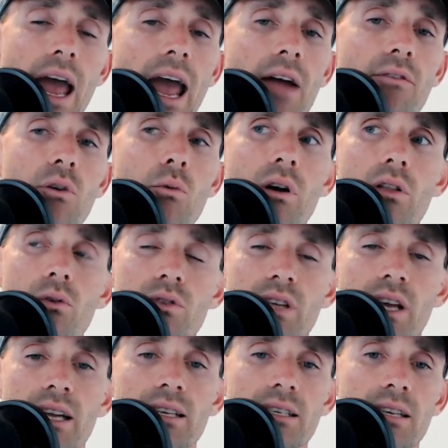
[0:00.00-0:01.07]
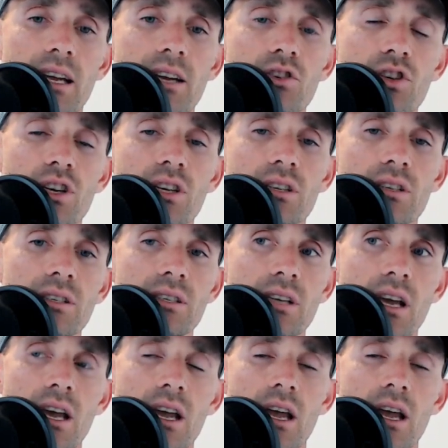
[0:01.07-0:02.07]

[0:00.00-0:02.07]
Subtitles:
every one of those aid stations,